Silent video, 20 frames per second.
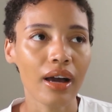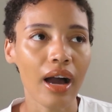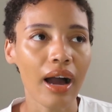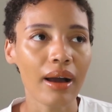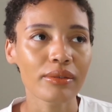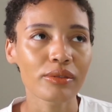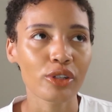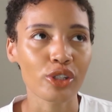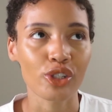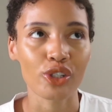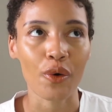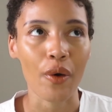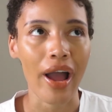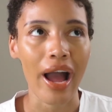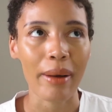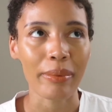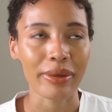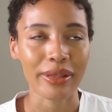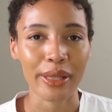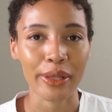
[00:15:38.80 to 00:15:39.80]
I'm just so
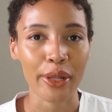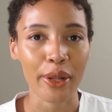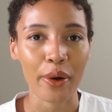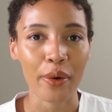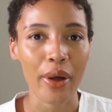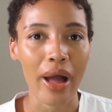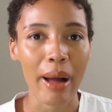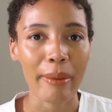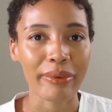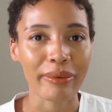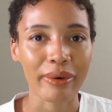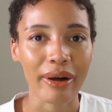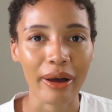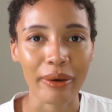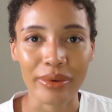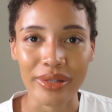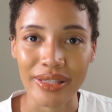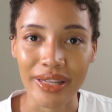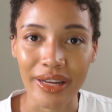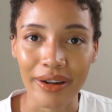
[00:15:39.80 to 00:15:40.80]
happy that all happened while I
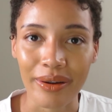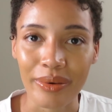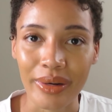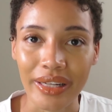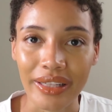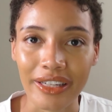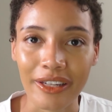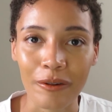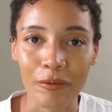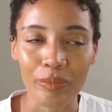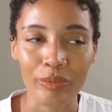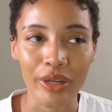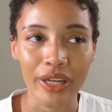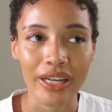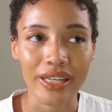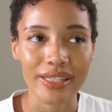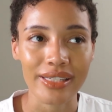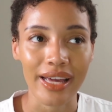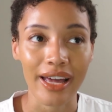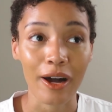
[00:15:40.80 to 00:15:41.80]
was there, really,
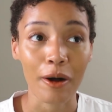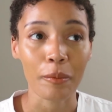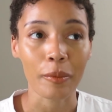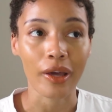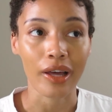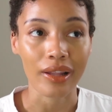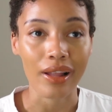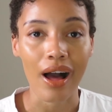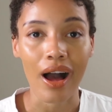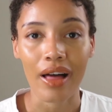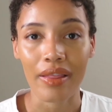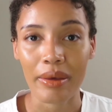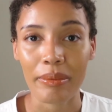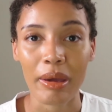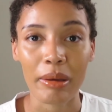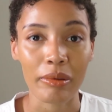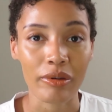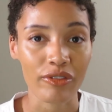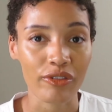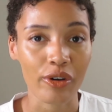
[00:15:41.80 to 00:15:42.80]
because they helped me a lot. They
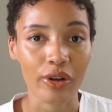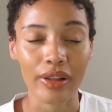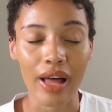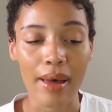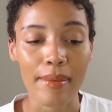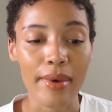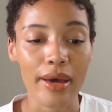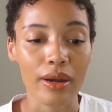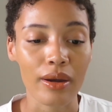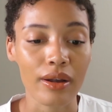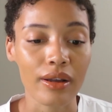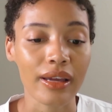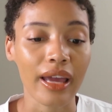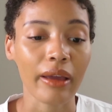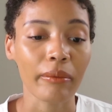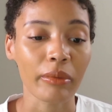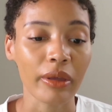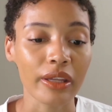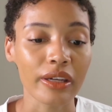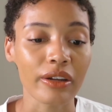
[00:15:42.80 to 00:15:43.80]
made me feel a lot better,
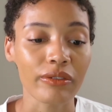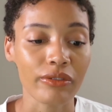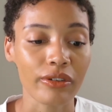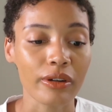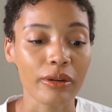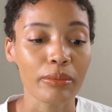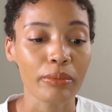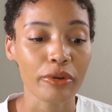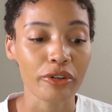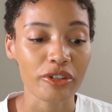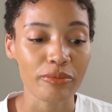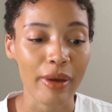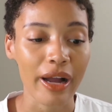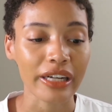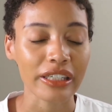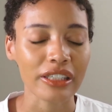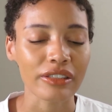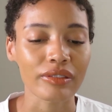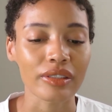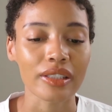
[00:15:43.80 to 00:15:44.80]
gave me different
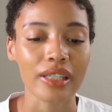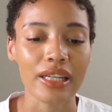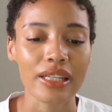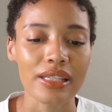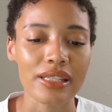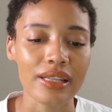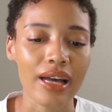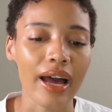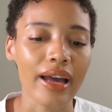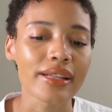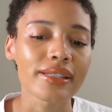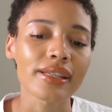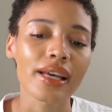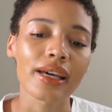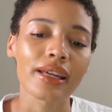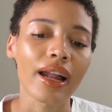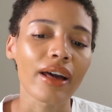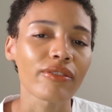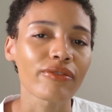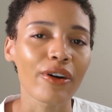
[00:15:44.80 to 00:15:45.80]
perspectives and insights,
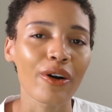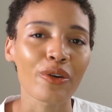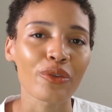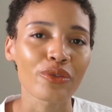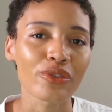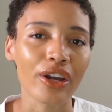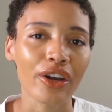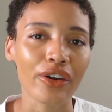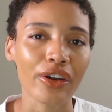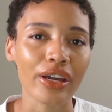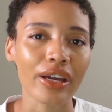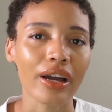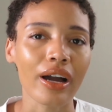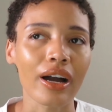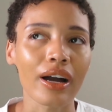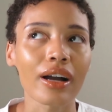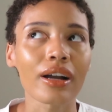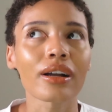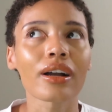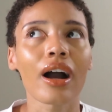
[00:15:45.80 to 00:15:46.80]
and I felt very
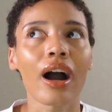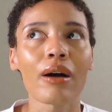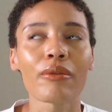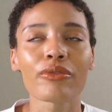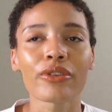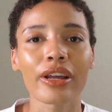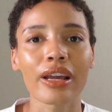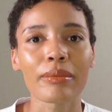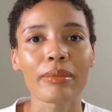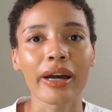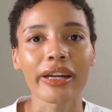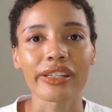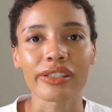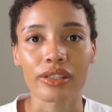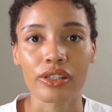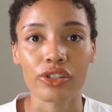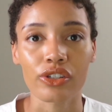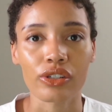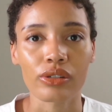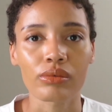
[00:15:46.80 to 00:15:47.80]
confident in my
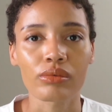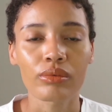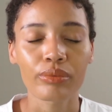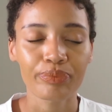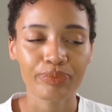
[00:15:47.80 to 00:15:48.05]
decision